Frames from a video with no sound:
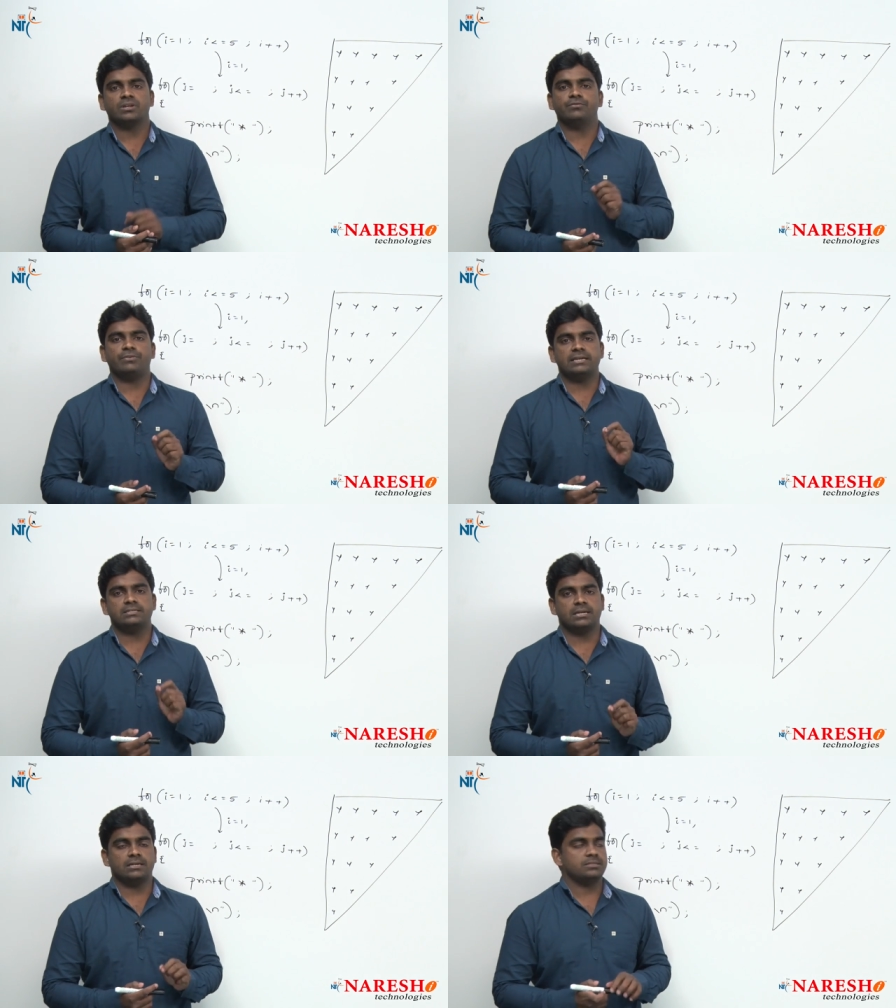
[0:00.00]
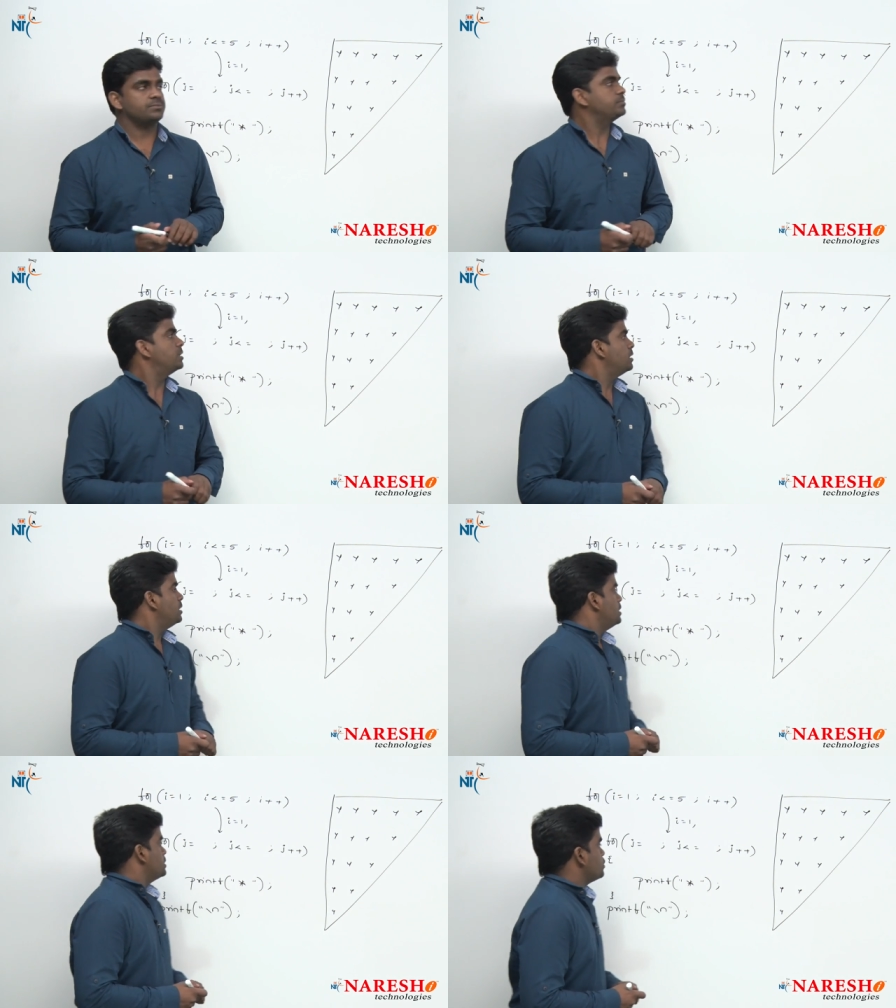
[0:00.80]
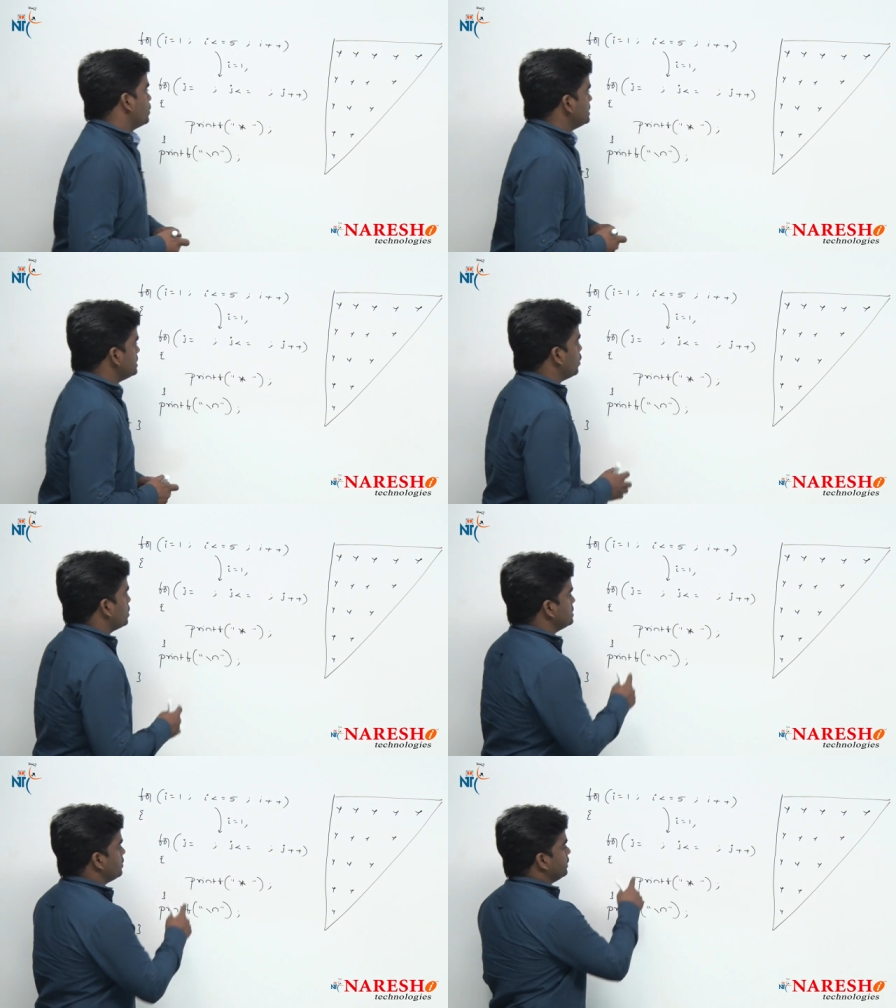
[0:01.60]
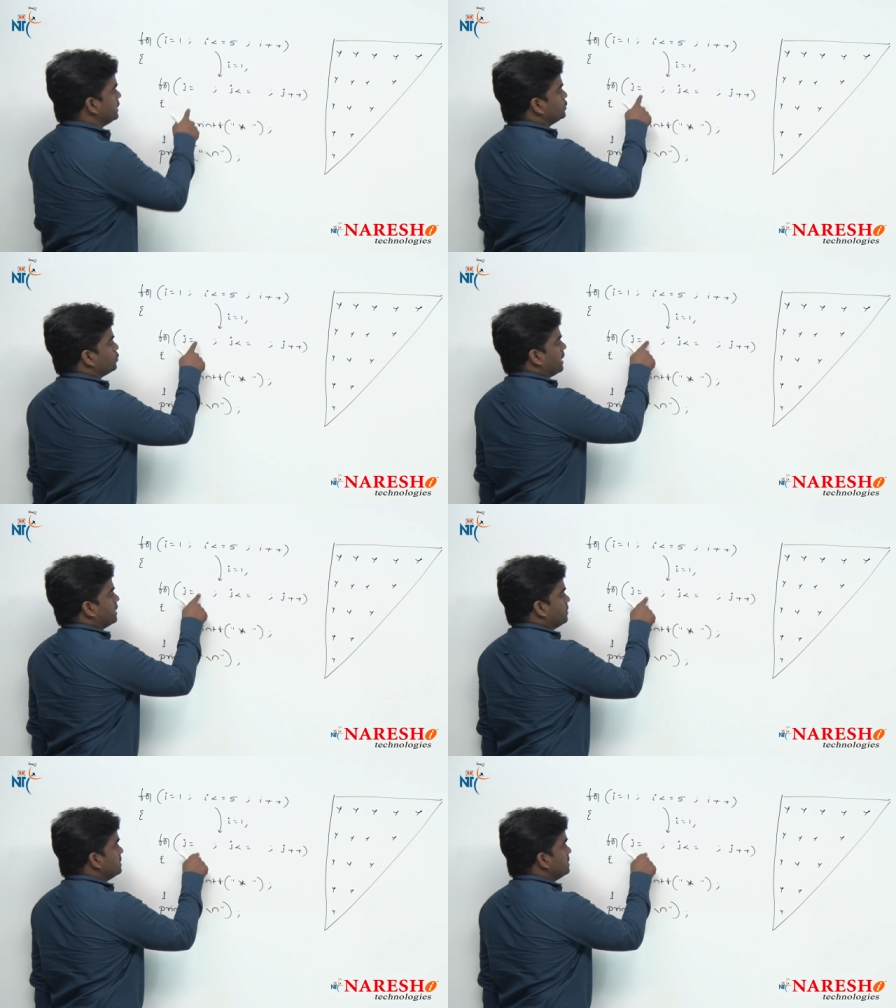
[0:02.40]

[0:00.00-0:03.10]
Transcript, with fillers: 5 stars. So what is the logic we need to write